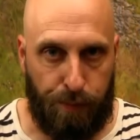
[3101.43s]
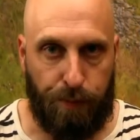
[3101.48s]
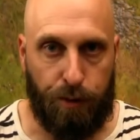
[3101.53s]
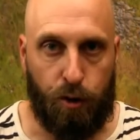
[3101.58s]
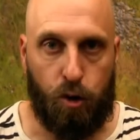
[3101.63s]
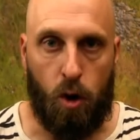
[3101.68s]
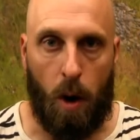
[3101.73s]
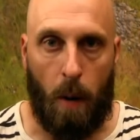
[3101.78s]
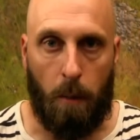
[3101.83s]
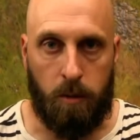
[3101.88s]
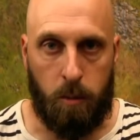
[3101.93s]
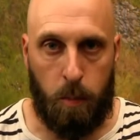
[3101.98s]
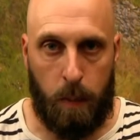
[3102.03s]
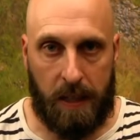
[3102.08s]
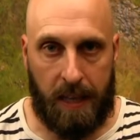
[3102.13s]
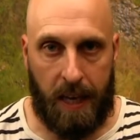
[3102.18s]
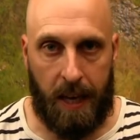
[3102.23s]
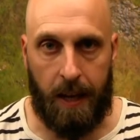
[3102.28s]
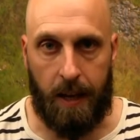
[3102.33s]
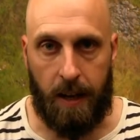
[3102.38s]
Drums
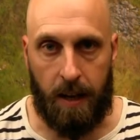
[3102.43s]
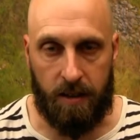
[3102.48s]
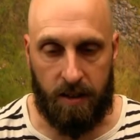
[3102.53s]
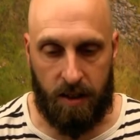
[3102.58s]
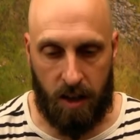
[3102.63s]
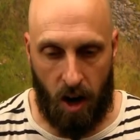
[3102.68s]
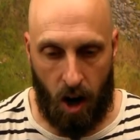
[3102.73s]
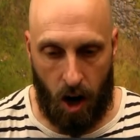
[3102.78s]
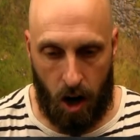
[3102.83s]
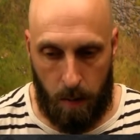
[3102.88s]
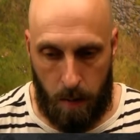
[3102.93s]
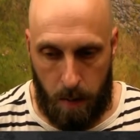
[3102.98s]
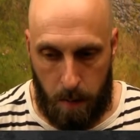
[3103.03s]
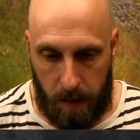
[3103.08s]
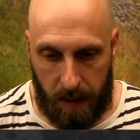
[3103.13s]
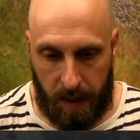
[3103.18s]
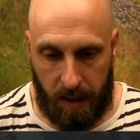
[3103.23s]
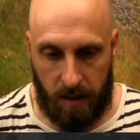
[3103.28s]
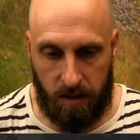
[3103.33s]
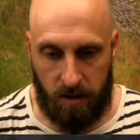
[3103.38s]
begin as the army
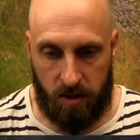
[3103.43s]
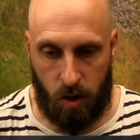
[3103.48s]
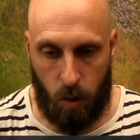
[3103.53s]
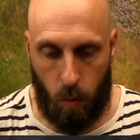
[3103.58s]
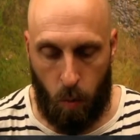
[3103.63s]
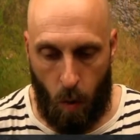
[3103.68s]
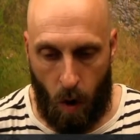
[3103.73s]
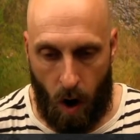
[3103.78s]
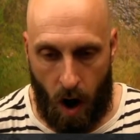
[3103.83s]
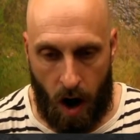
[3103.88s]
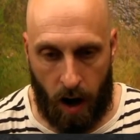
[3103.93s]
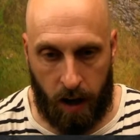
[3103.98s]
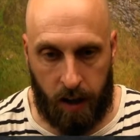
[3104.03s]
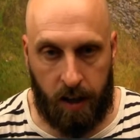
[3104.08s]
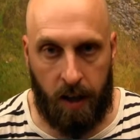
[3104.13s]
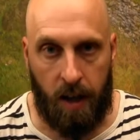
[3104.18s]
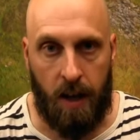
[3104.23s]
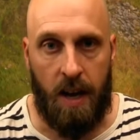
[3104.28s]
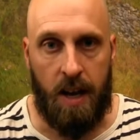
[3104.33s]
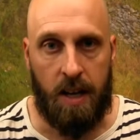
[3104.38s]
begins to
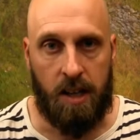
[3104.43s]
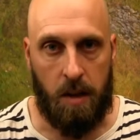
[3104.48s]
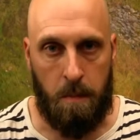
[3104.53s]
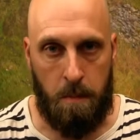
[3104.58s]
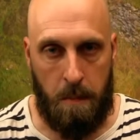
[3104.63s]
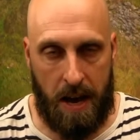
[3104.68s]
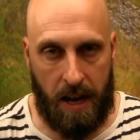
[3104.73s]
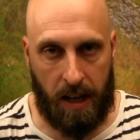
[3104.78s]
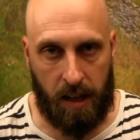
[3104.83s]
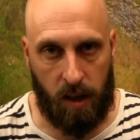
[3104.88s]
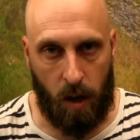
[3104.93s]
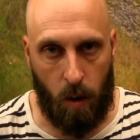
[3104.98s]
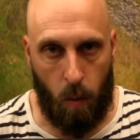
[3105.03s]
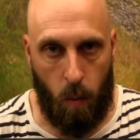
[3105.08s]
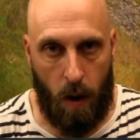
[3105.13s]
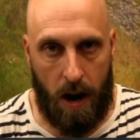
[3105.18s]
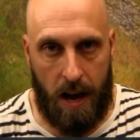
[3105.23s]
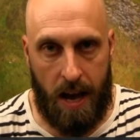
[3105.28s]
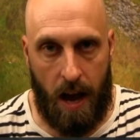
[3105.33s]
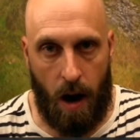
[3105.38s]
walk, to make their
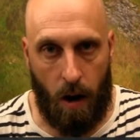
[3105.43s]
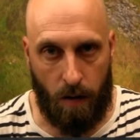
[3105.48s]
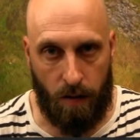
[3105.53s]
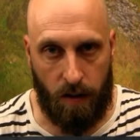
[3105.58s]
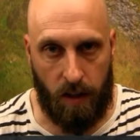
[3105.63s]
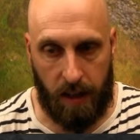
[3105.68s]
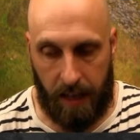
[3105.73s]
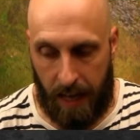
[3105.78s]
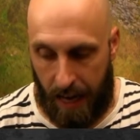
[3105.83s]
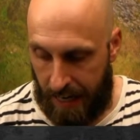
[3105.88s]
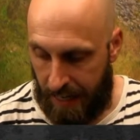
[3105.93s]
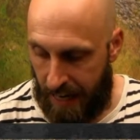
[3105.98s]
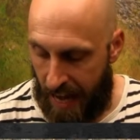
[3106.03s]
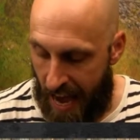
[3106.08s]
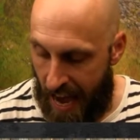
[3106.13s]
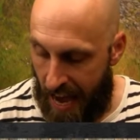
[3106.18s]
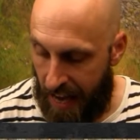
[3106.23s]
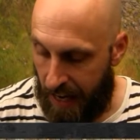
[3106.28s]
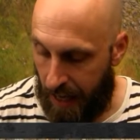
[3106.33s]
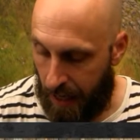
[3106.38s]
way out of the gate,
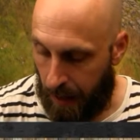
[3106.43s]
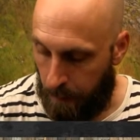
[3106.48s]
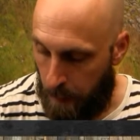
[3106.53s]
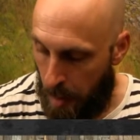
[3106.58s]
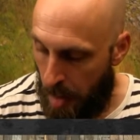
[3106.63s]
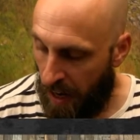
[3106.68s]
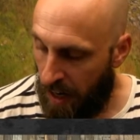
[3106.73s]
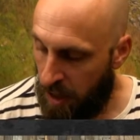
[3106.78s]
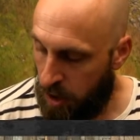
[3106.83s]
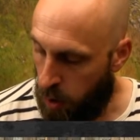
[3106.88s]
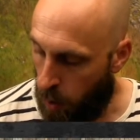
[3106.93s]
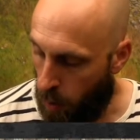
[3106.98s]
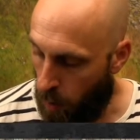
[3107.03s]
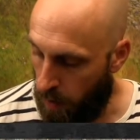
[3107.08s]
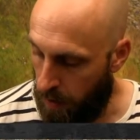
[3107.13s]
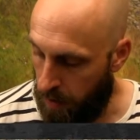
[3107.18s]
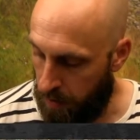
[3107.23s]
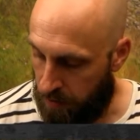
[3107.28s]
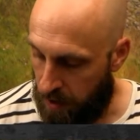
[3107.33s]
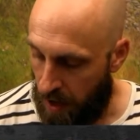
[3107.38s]
heading
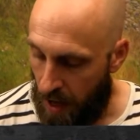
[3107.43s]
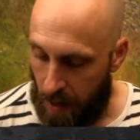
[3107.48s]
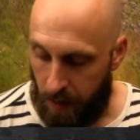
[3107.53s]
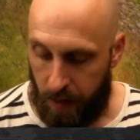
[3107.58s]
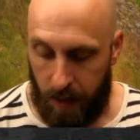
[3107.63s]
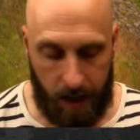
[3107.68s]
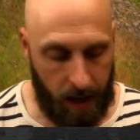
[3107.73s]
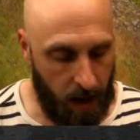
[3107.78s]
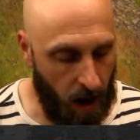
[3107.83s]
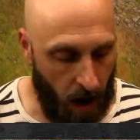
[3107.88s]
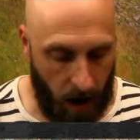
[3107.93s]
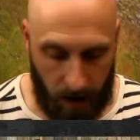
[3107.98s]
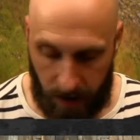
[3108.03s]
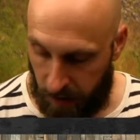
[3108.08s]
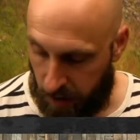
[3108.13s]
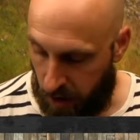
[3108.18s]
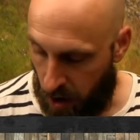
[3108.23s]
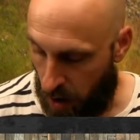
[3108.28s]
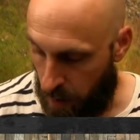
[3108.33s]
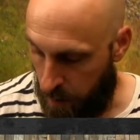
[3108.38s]
towards the
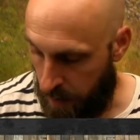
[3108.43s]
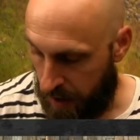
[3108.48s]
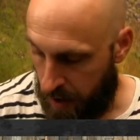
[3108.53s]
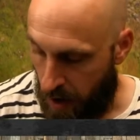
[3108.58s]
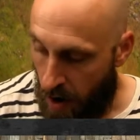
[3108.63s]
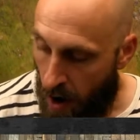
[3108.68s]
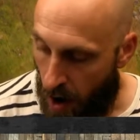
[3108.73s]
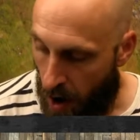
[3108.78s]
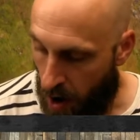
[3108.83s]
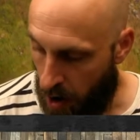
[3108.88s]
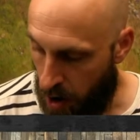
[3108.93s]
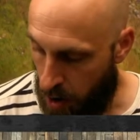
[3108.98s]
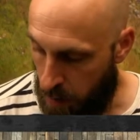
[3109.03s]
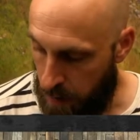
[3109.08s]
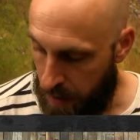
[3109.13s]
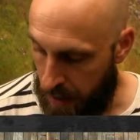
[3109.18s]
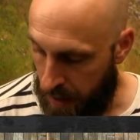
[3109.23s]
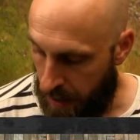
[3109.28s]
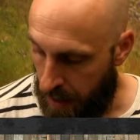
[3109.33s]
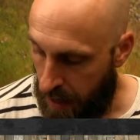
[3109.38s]
oncoming
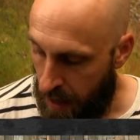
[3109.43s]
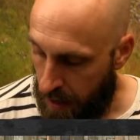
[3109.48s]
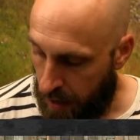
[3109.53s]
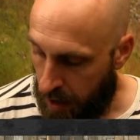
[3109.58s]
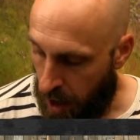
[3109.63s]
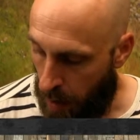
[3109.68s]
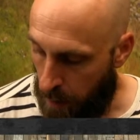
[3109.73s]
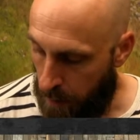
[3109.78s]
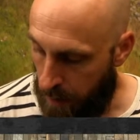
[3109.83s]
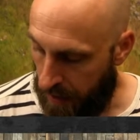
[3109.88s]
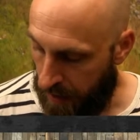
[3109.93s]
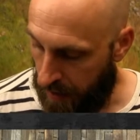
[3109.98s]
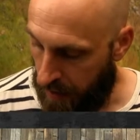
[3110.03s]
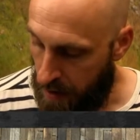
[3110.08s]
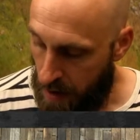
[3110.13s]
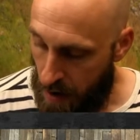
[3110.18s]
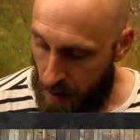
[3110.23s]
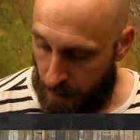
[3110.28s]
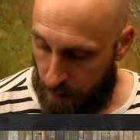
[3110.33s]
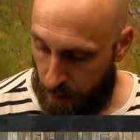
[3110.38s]
army coming
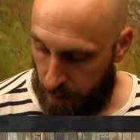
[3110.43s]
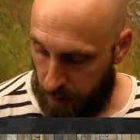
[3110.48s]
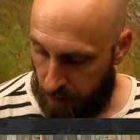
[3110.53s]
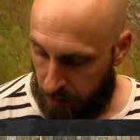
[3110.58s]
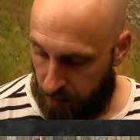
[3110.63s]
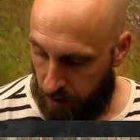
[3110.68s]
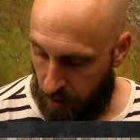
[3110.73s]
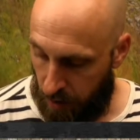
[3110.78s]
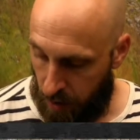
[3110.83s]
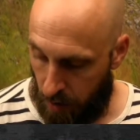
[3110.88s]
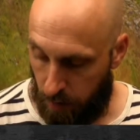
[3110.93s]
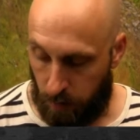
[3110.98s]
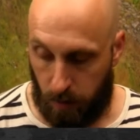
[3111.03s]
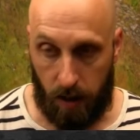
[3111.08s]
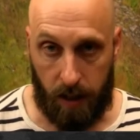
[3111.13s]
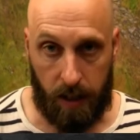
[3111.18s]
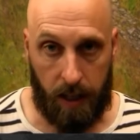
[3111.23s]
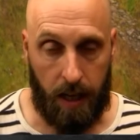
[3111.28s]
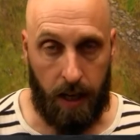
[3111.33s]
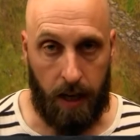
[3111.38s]
from the city of
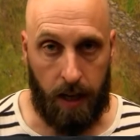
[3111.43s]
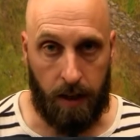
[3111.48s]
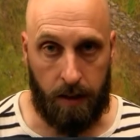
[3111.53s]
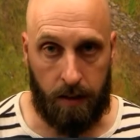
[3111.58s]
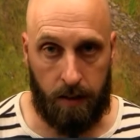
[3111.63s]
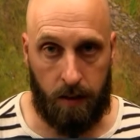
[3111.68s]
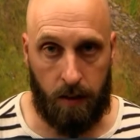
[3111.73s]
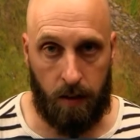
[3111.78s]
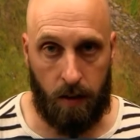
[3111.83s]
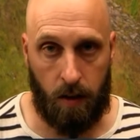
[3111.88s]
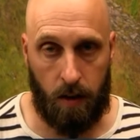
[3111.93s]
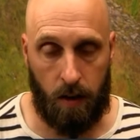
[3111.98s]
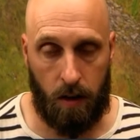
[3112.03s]
Grigiat.